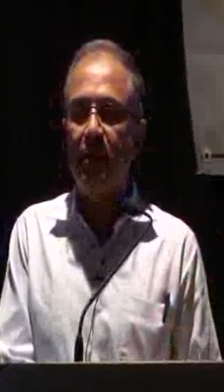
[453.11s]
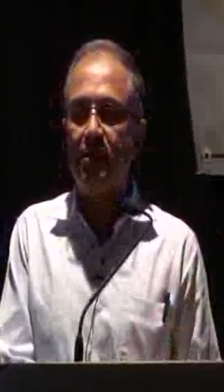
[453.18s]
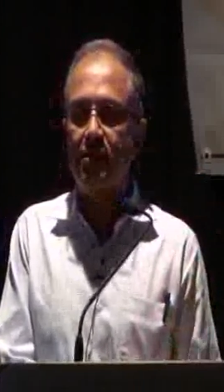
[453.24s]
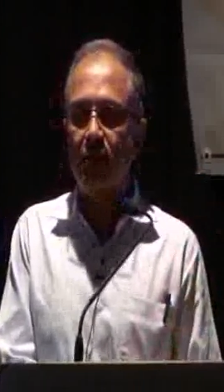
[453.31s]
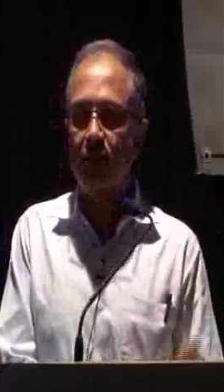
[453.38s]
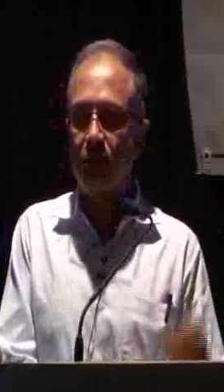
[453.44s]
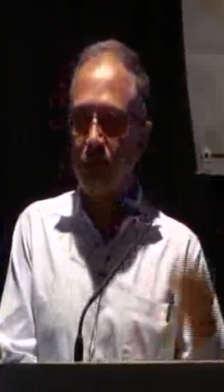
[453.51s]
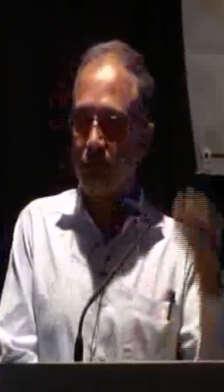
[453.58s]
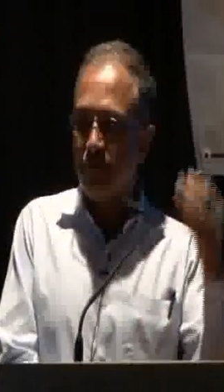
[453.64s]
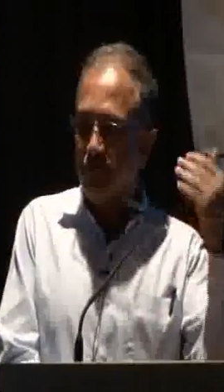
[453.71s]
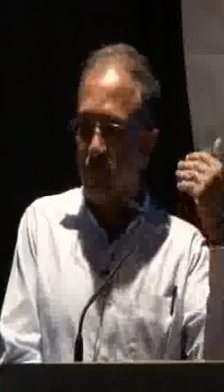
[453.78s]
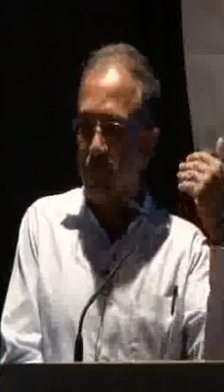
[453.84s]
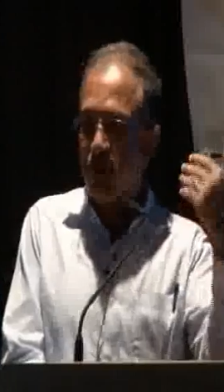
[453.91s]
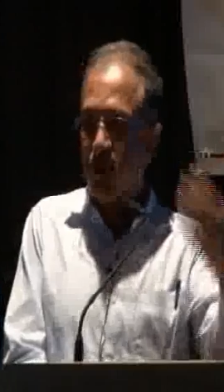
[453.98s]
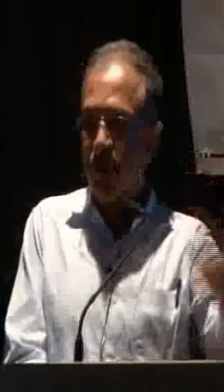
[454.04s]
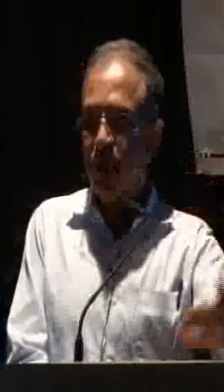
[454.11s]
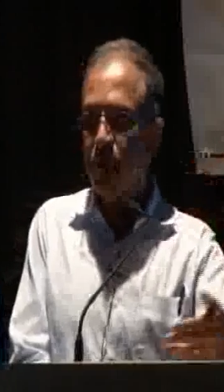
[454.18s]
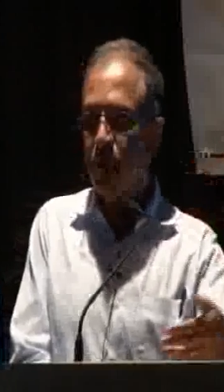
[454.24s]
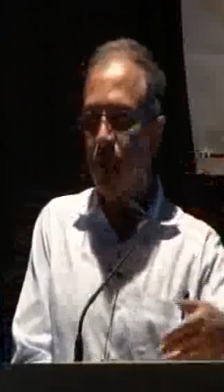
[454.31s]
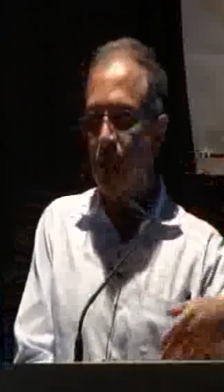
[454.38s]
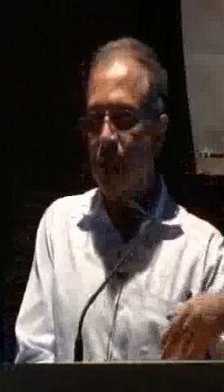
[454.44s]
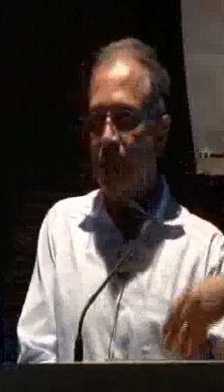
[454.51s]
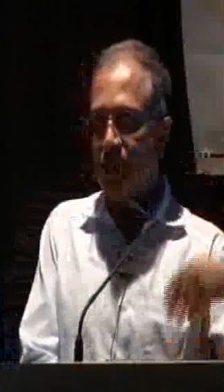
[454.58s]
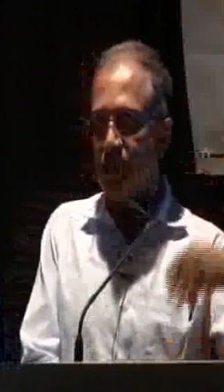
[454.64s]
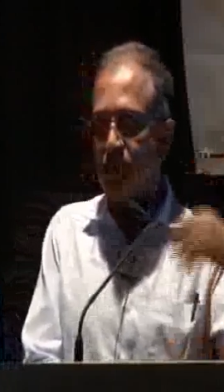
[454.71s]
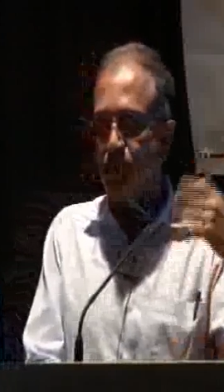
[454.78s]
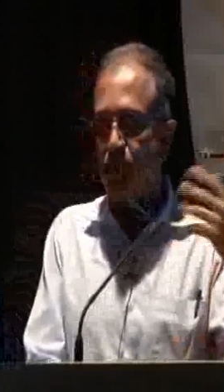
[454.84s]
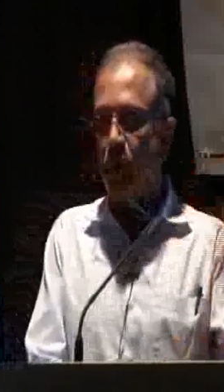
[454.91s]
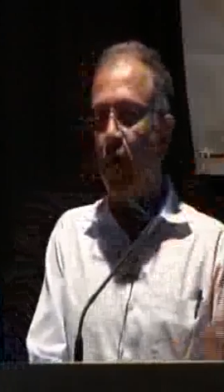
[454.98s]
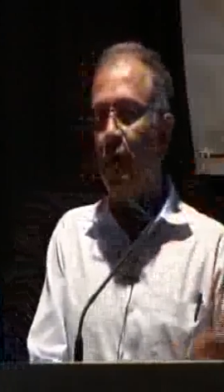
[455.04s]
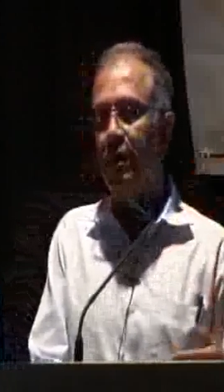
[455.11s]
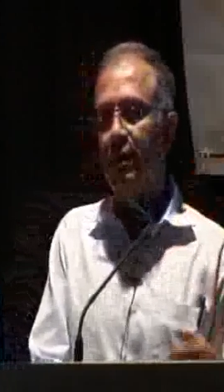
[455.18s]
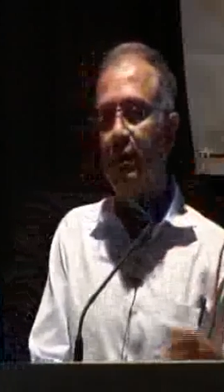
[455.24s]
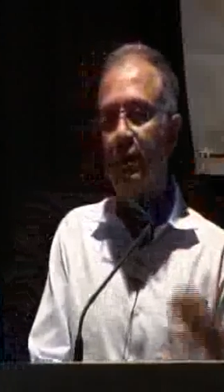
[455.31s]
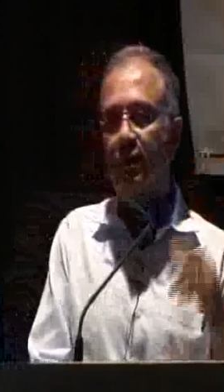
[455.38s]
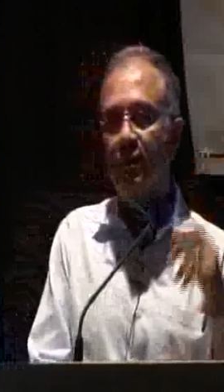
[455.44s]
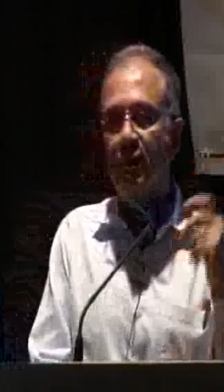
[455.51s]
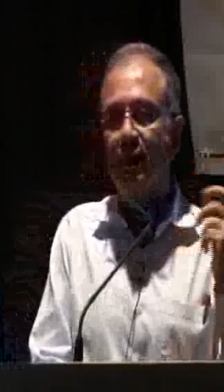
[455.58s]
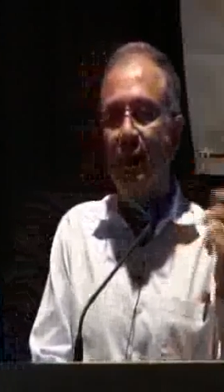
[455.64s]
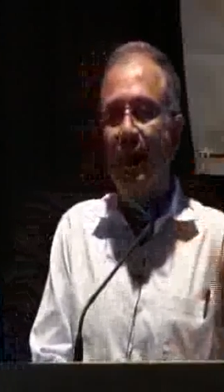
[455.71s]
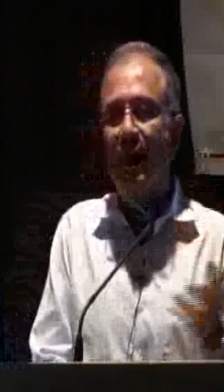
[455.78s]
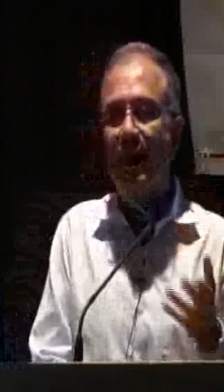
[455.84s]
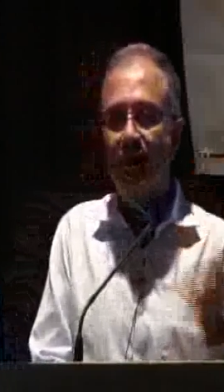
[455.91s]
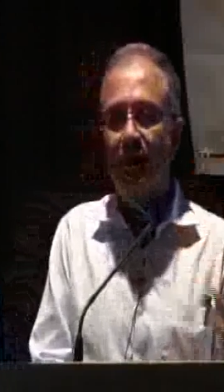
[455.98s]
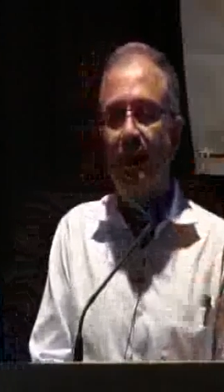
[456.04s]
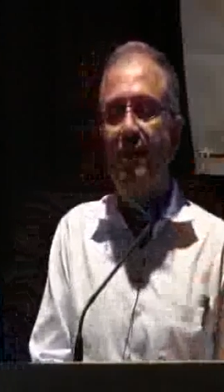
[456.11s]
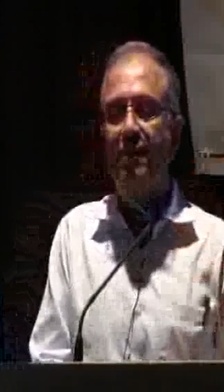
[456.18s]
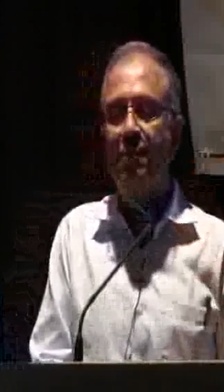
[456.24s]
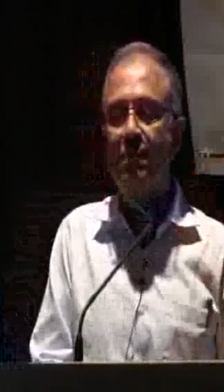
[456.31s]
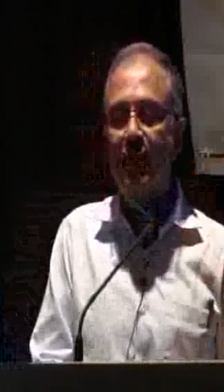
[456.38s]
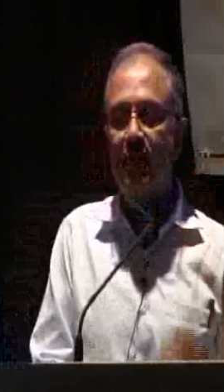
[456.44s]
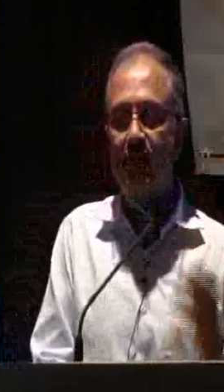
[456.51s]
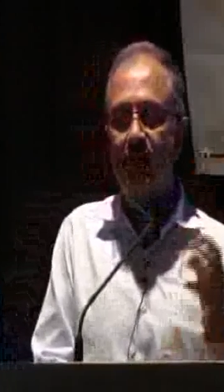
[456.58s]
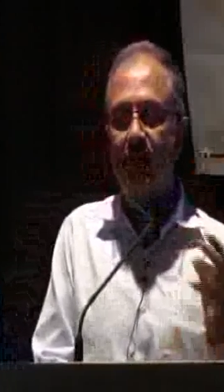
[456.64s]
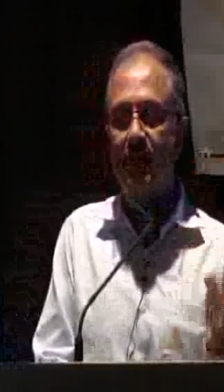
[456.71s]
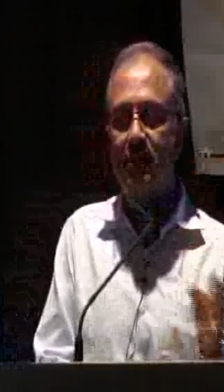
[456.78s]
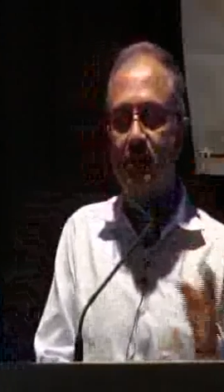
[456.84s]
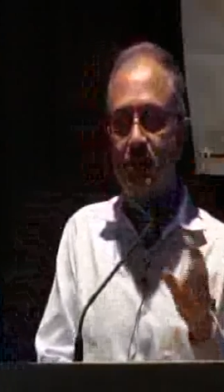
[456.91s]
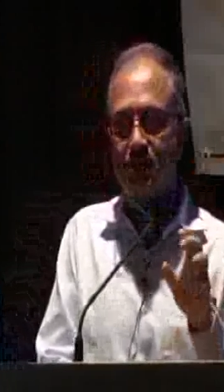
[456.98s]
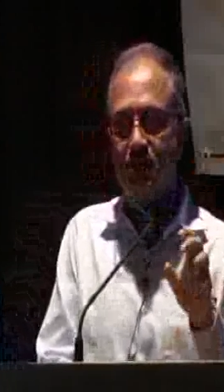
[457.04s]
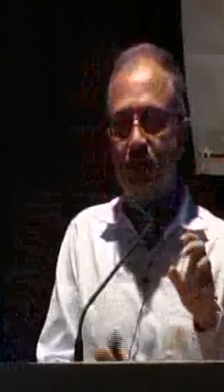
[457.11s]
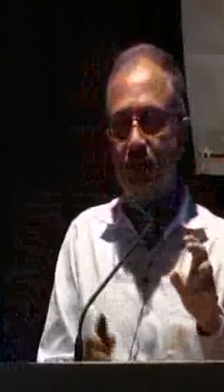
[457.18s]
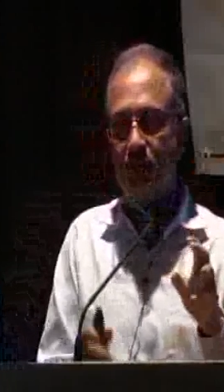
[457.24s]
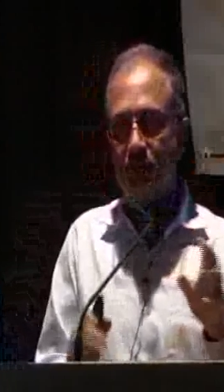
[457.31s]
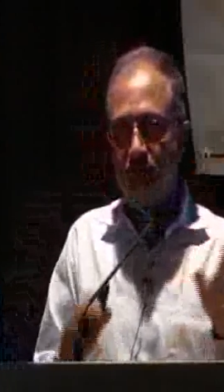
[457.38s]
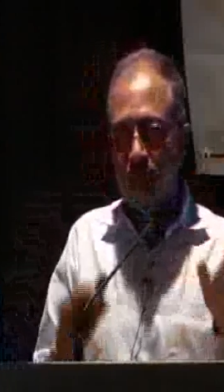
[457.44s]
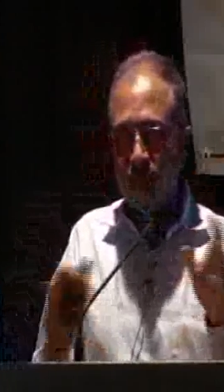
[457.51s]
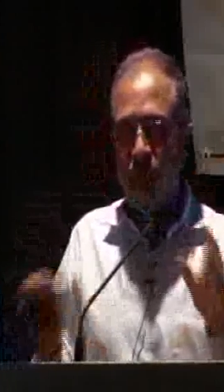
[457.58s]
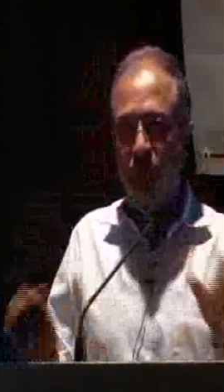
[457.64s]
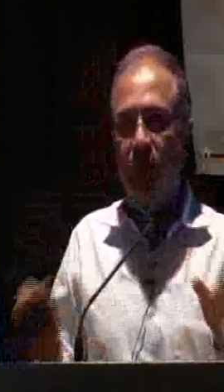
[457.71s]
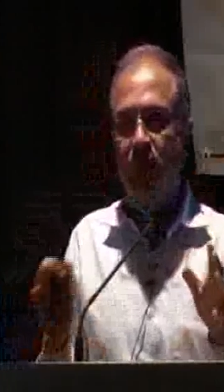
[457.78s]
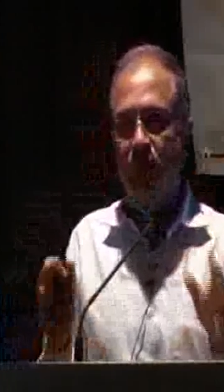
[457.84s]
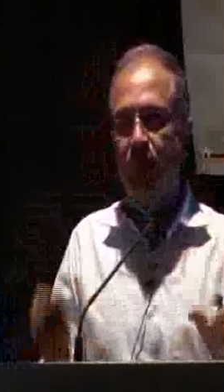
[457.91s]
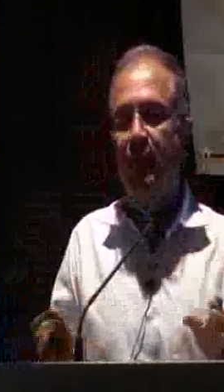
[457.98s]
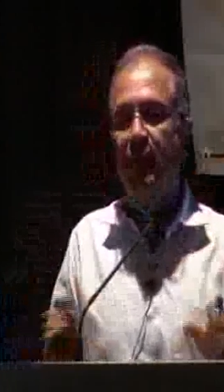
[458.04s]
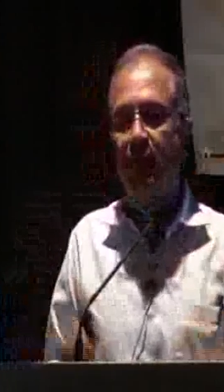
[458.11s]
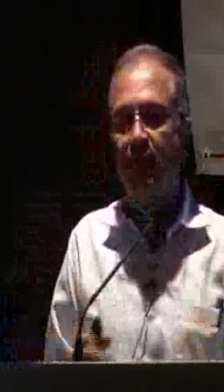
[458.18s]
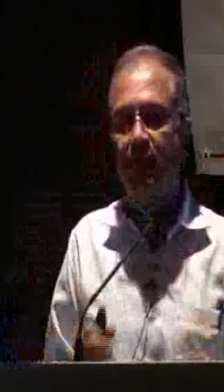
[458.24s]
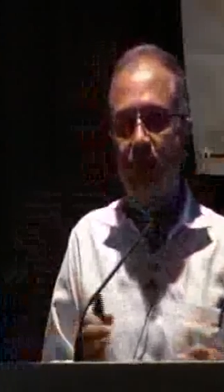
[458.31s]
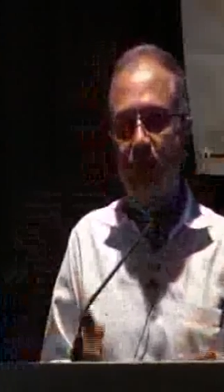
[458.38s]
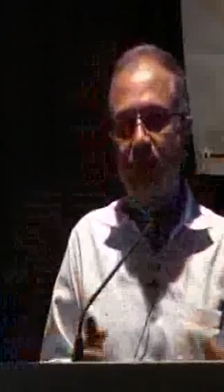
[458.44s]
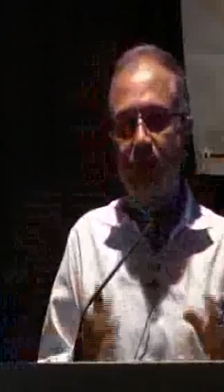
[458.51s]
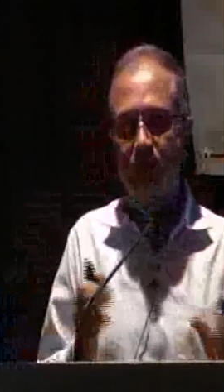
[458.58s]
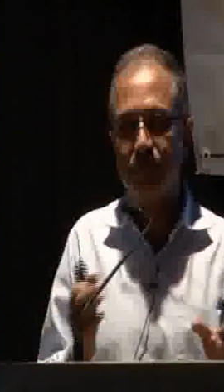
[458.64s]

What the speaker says: So the rhythm is broken, the arrhythmia is not being